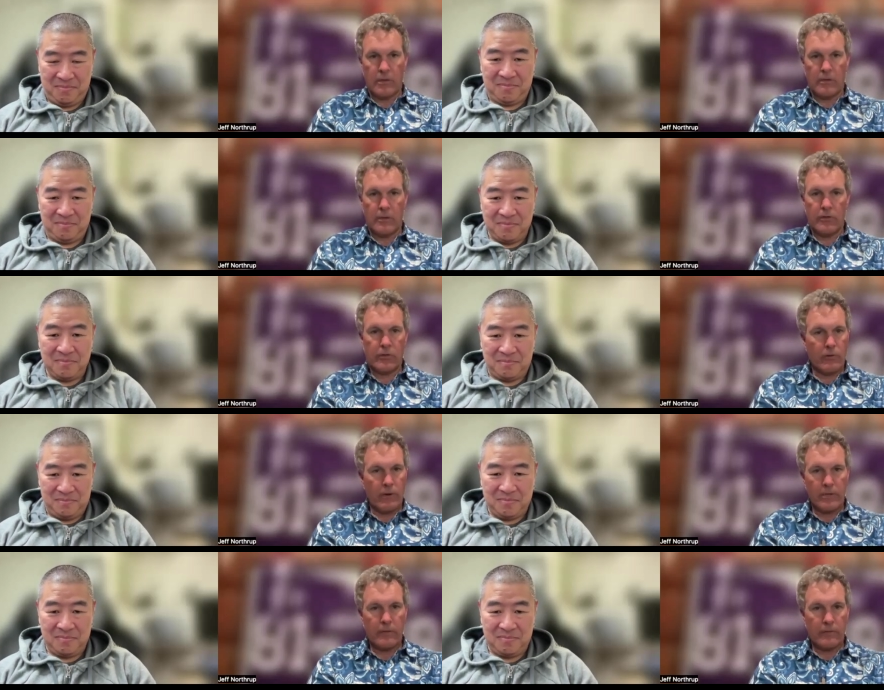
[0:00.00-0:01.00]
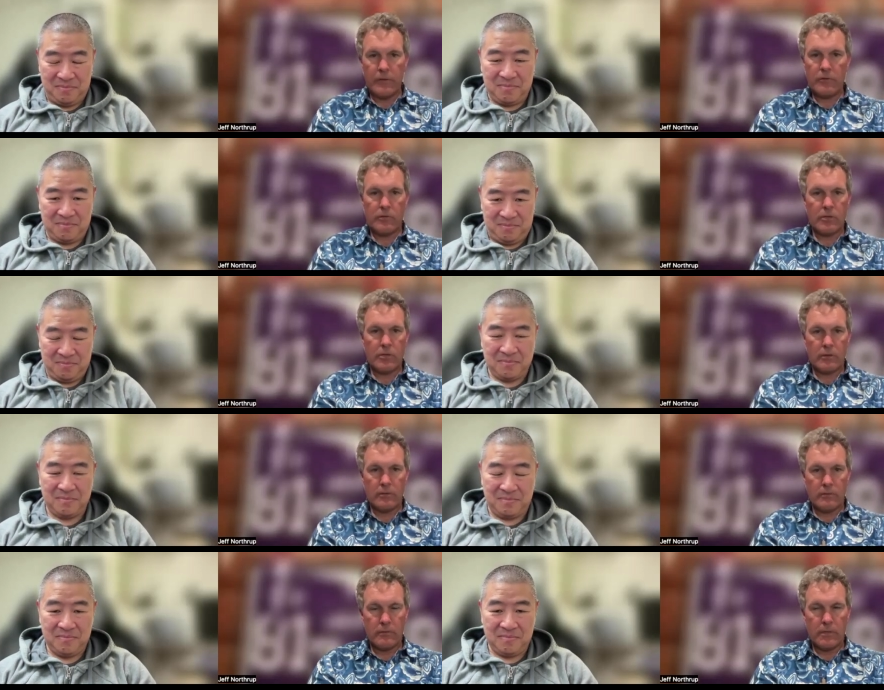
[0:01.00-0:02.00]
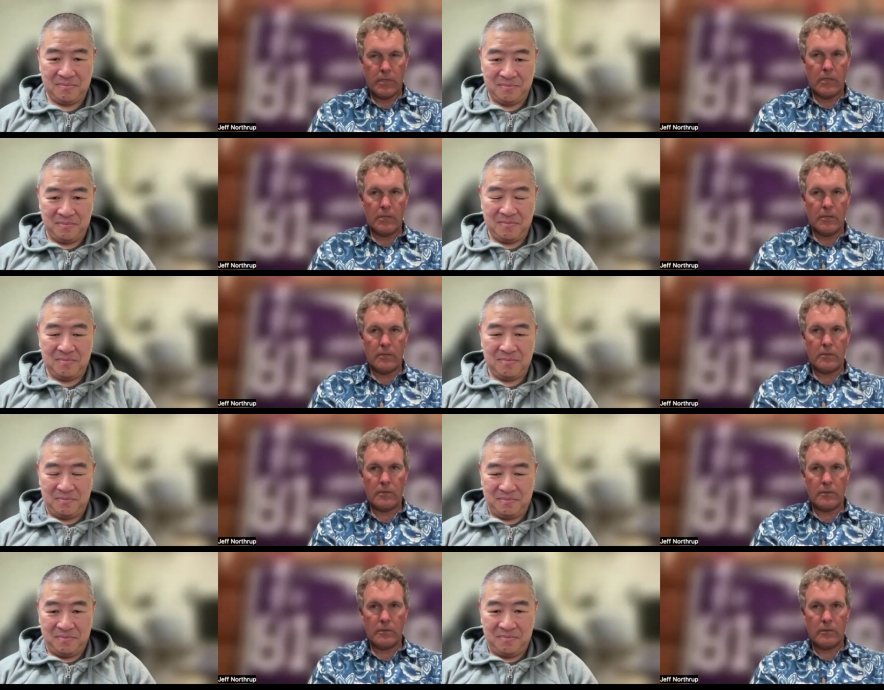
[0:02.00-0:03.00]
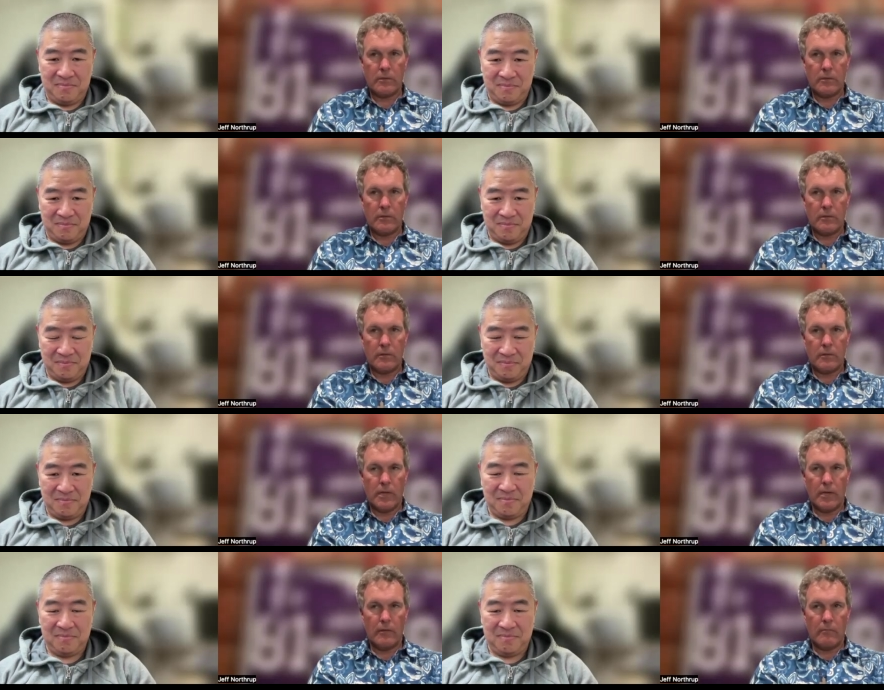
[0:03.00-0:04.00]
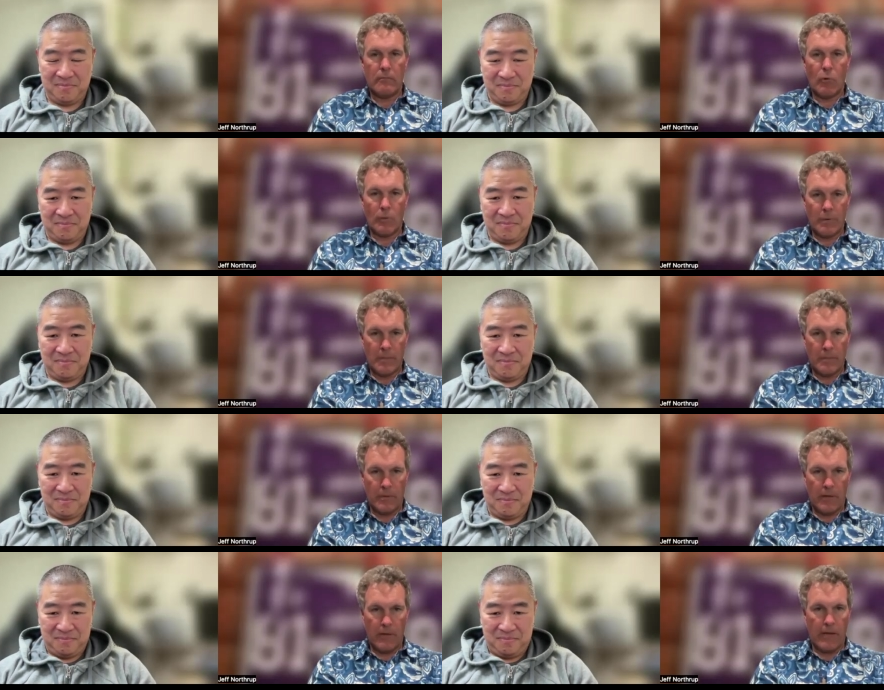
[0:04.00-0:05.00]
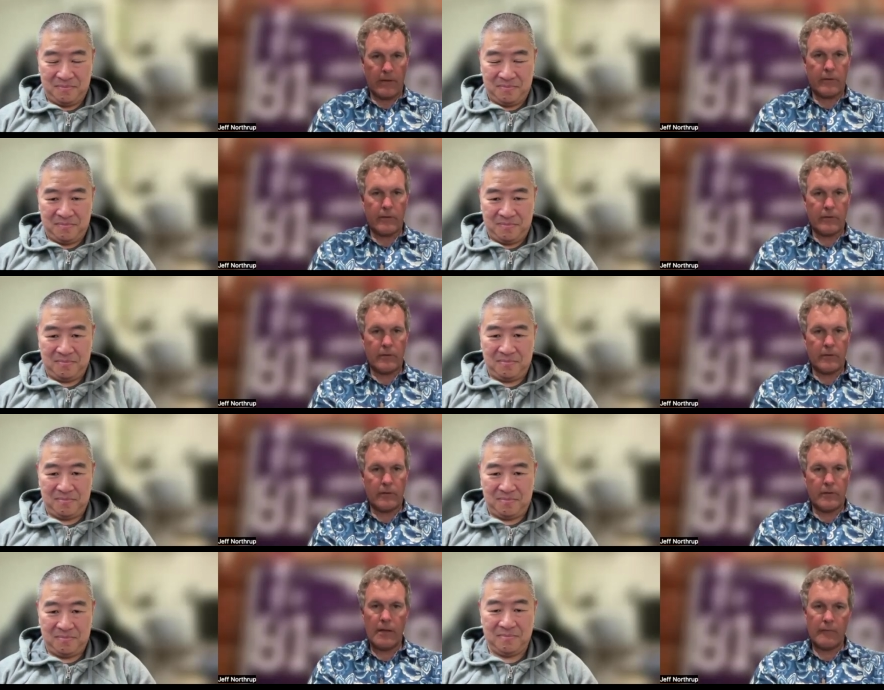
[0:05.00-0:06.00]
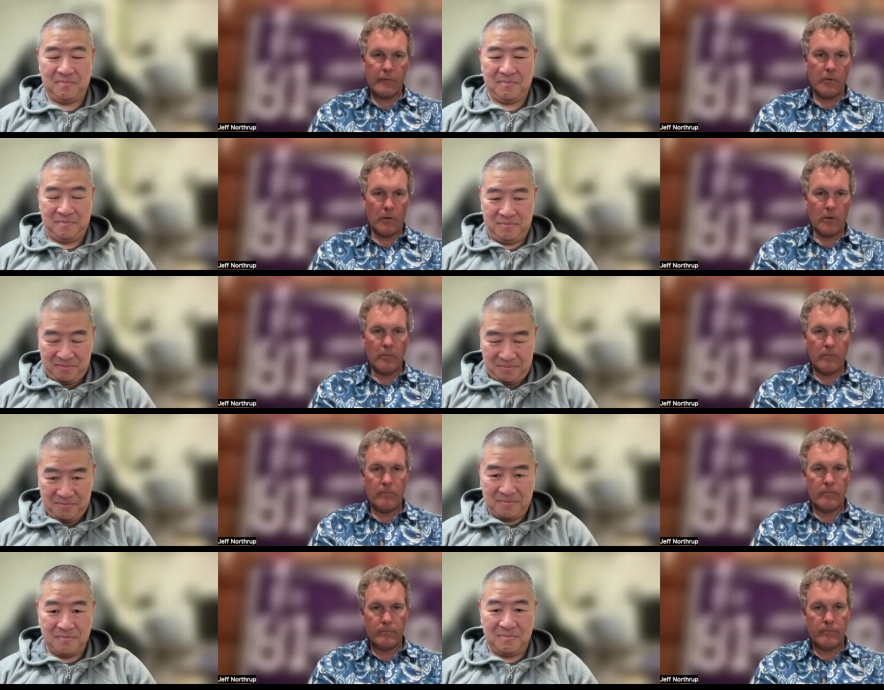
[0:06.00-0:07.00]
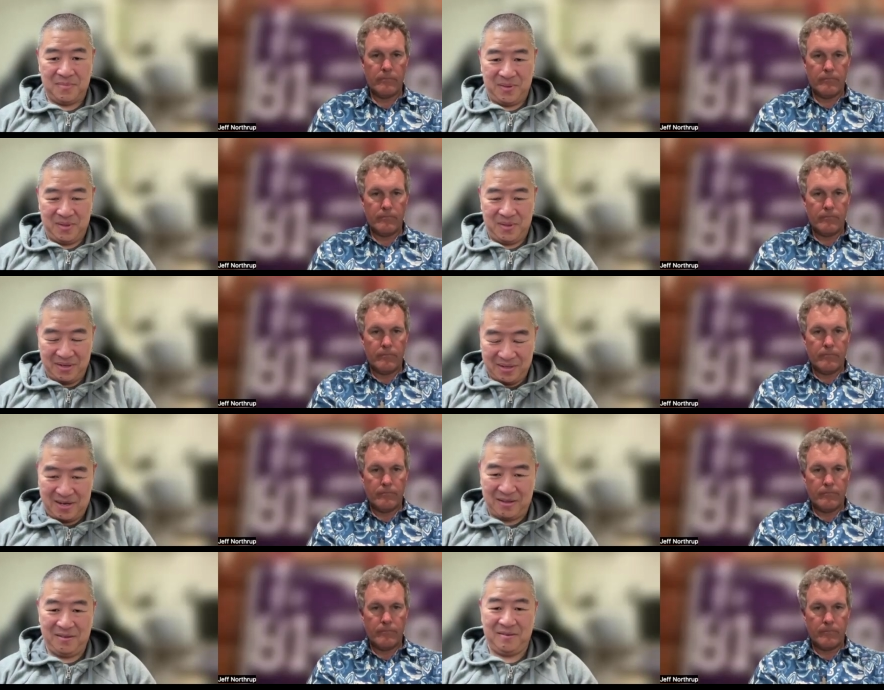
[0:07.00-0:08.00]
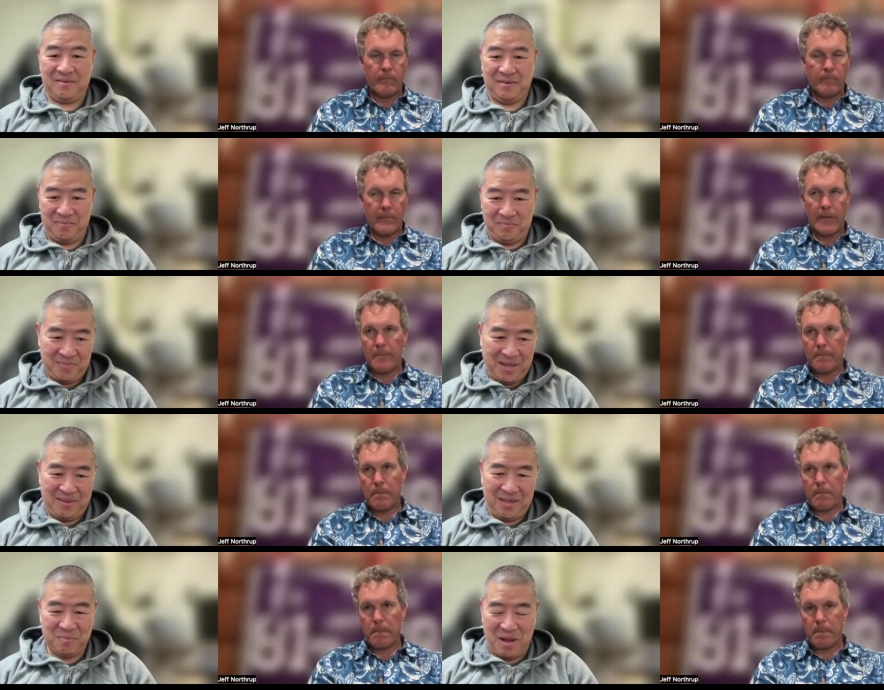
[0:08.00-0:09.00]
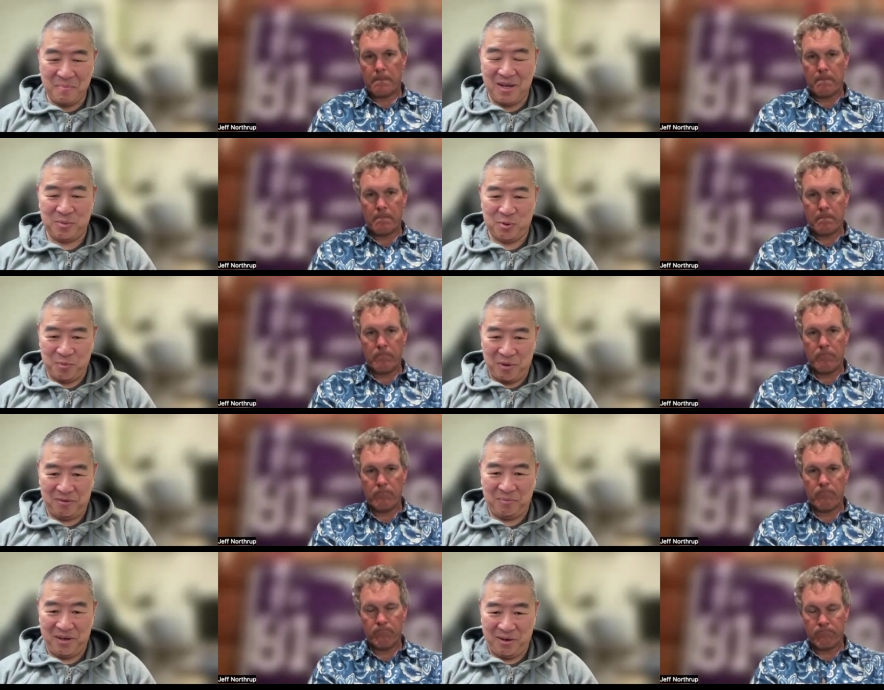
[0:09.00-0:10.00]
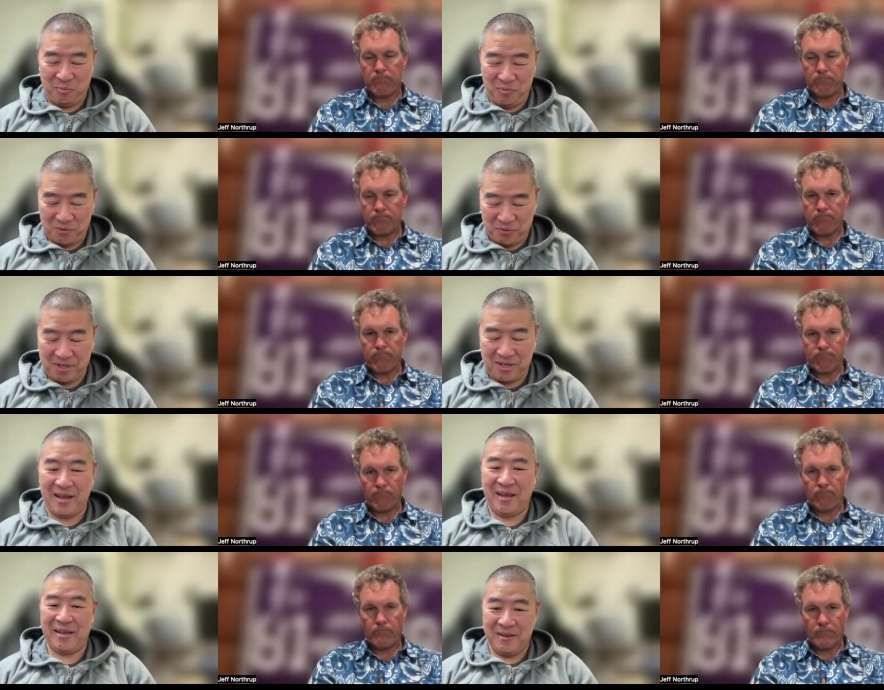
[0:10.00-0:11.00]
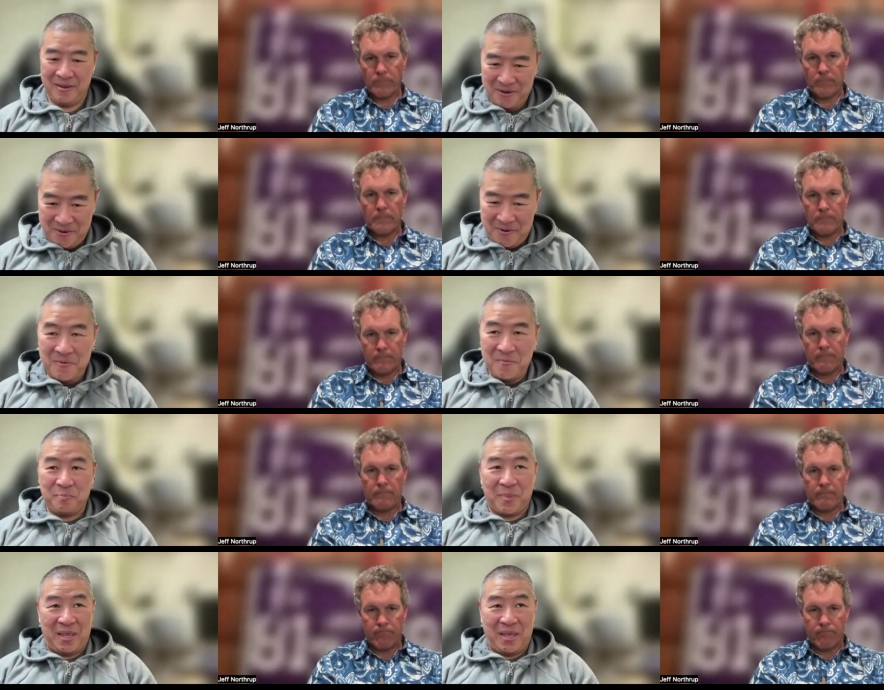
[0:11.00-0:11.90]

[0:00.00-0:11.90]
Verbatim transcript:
Speaker 1: a destructive future is that more people have access to this, not
Speaker 2: fewer. Exactly. Yep. That, that's my biased perspective. Being an open source guy, like